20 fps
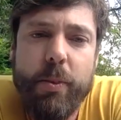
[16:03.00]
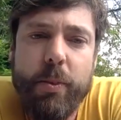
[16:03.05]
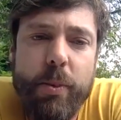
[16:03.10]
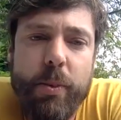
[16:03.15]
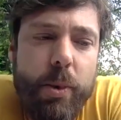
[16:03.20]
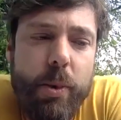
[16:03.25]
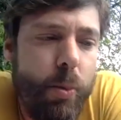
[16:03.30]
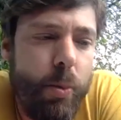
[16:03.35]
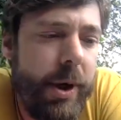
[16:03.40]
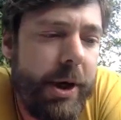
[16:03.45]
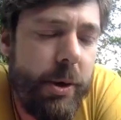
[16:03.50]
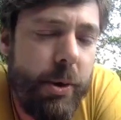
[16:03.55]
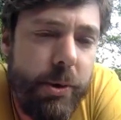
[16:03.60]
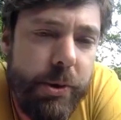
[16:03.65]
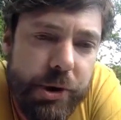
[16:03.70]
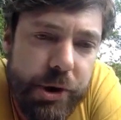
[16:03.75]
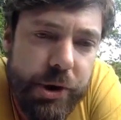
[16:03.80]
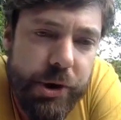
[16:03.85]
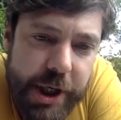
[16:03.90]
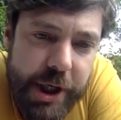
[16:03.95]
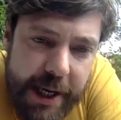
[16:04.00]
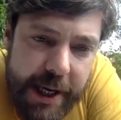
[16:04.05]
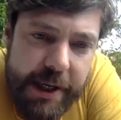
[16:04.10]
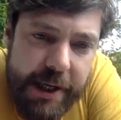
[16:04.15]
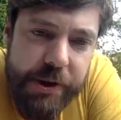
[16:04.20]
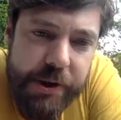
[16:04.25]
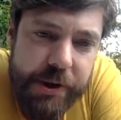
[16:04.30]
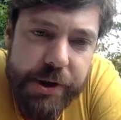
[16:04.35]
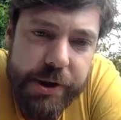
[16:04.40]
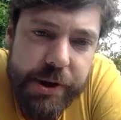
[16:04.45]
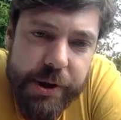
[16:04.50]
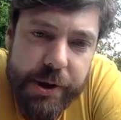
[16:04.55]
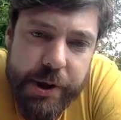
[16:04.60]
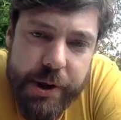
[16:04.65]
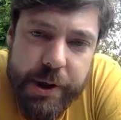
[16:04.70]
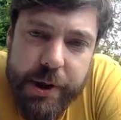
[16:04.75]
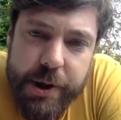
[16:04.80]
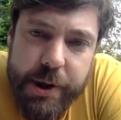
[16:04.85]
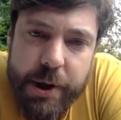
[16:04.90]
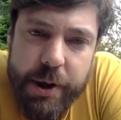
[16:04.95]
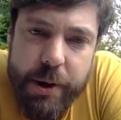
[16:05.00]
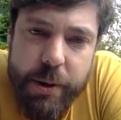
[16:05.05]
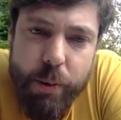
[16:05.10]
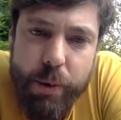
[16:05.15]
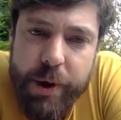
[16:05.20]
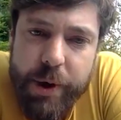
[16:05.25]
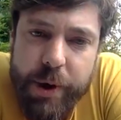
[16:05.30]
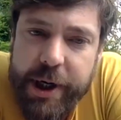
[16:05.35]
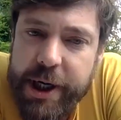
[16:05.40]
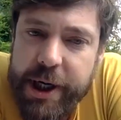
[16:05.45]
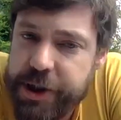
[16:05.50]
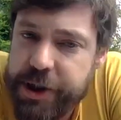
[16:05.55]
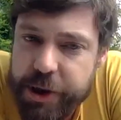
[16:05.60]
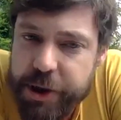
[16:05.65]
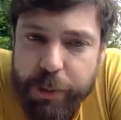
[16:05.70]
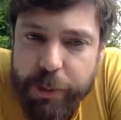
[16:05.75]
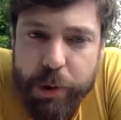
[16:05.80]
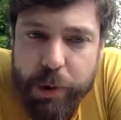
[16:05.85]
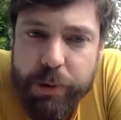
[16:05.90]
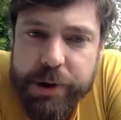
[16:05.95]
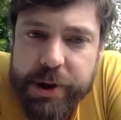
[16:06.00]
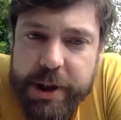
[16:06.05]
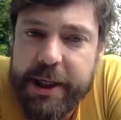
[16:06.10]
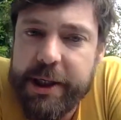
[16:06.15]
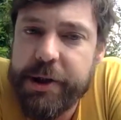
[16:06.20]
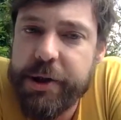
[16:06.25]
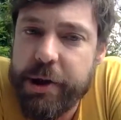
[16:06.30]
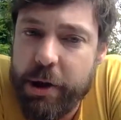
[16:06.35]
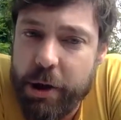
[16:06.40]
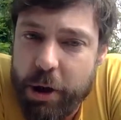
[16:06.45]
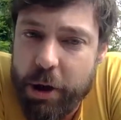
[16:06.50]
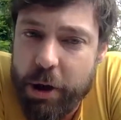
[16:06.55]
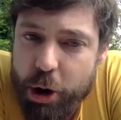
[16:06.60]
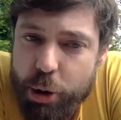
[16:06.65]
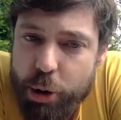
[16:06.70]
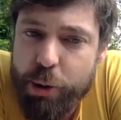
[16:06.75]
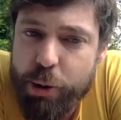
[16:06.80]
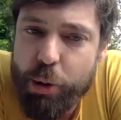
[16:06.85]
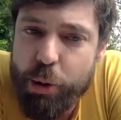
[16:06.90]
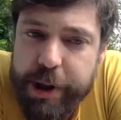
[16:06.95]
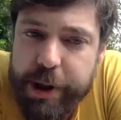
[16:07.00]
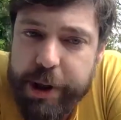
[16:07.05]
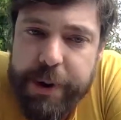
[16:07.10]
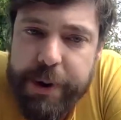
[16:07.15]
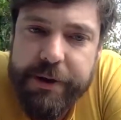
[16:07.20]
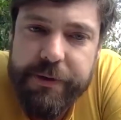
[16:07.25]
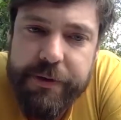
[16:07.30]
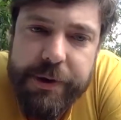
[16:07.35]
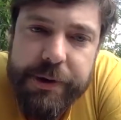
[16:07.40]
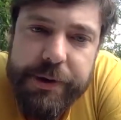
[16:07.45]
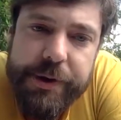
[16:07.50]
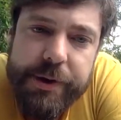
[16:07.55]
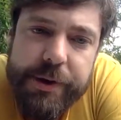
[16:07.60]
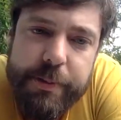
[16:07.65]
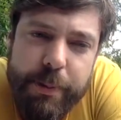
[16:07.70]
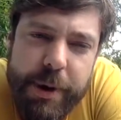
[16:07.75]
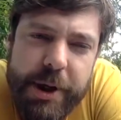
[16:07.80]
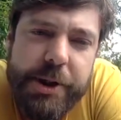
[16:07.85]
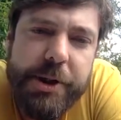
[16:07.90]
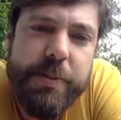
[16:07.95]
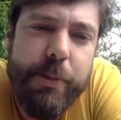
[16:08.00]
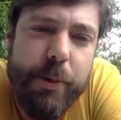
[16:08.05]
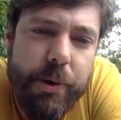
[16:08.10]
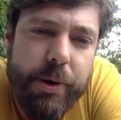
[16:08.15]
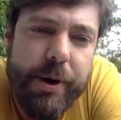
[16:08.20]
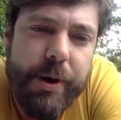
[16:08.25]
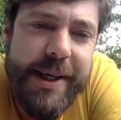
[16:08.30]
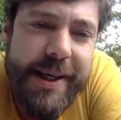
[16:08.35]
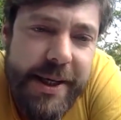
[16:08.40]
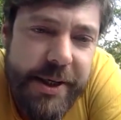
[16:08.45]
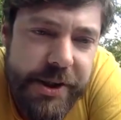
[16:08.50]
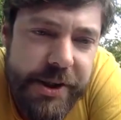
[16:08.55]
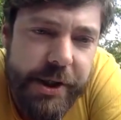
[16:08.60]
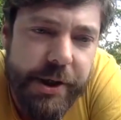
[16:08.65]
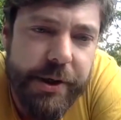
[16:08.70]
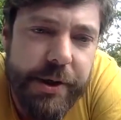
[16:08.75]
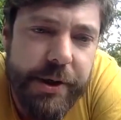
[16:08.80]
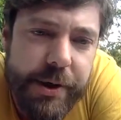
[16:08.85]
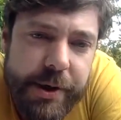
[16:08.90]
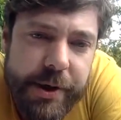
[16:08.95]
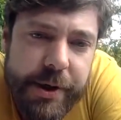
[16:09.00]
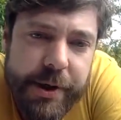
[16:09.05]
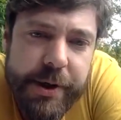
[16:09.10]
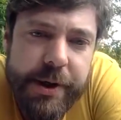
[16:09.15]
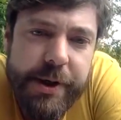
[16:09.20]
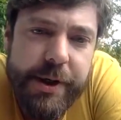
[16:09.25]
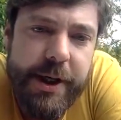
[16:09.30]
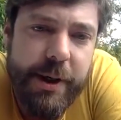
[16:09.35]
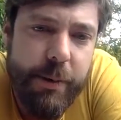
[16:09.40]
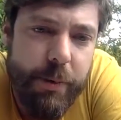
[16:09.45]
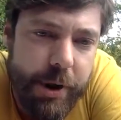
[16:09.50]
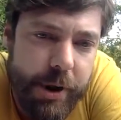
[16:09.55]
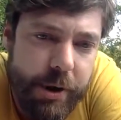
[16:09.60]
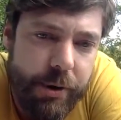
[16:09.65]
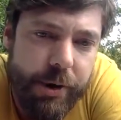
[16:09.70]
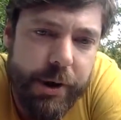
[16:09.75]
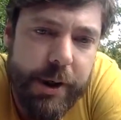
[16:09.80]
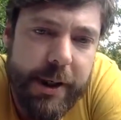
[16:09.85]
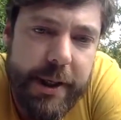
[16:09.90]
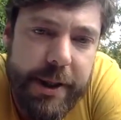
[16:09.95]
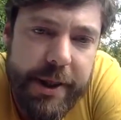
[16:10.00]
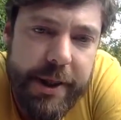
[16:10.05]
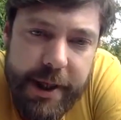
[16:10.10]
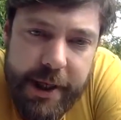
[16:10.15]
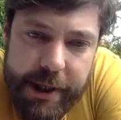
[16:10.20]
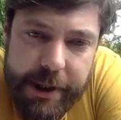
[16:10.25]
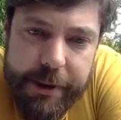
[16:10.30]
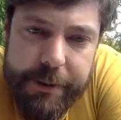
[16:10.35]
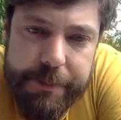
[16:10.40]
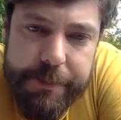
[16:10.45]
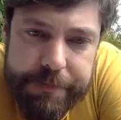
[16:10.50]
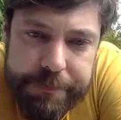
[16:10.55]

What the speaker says: we could change regional/global wind patterns much more easier than we currently think.